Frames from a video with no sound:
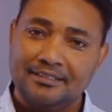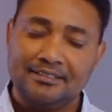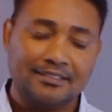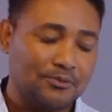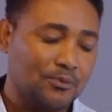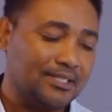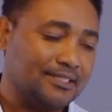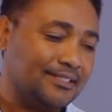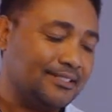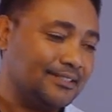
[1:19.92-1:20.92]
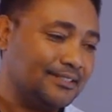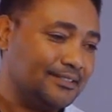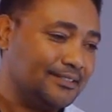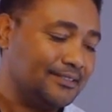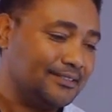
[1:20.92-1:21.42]
it's what?
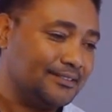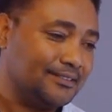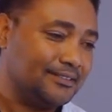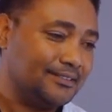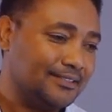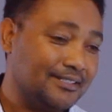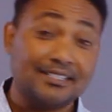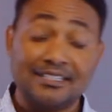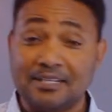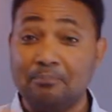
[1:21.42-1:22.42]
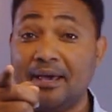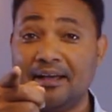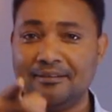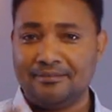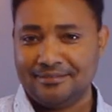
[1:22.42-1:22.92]
It's a
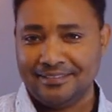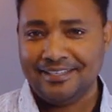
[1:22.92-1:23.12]
bell.